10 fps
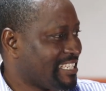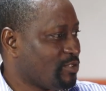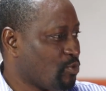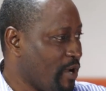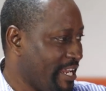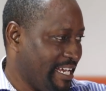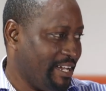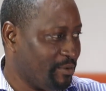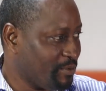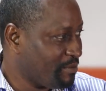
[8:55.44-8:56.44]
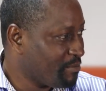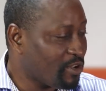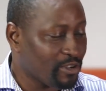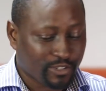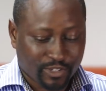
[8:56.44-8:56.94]
as it were now,
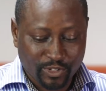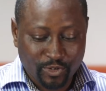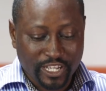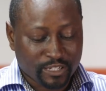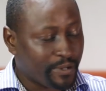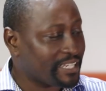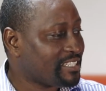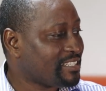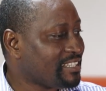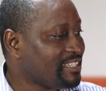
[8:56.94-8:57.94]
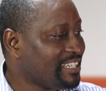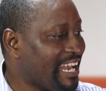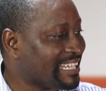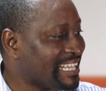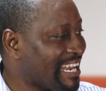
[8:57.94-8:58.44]
because you expect
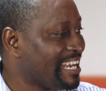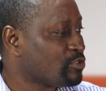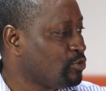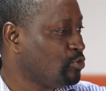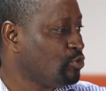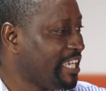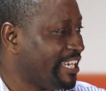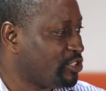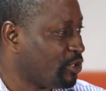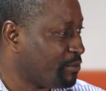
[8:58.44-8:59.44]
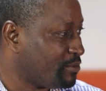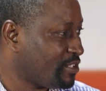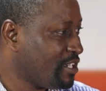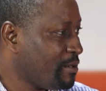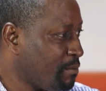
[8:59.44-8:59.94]
attackers to do their
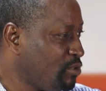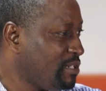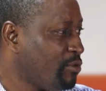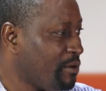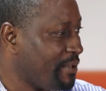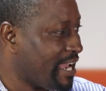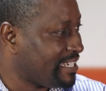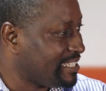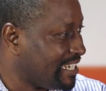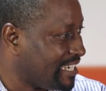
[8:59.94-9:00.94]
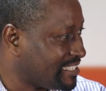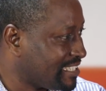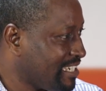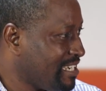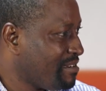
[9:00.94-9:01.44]
jobs, put the ball behind the
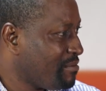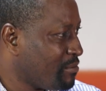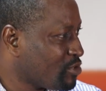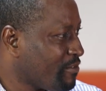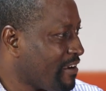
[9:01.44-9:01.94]
net, but most